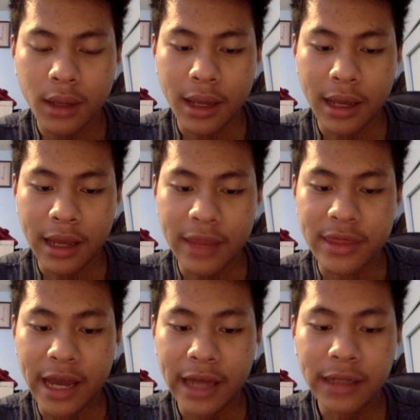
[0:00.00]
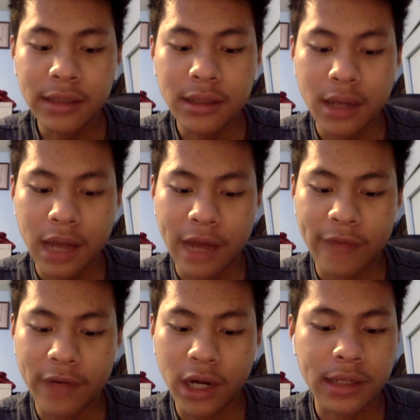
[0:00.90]
And then I
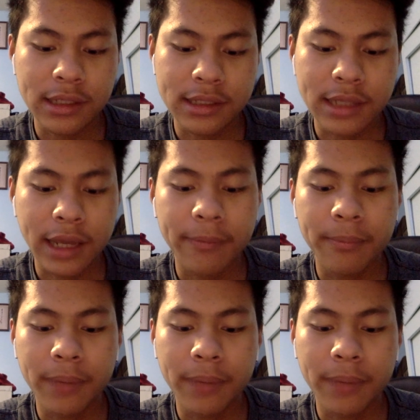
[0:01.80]
forgot to say,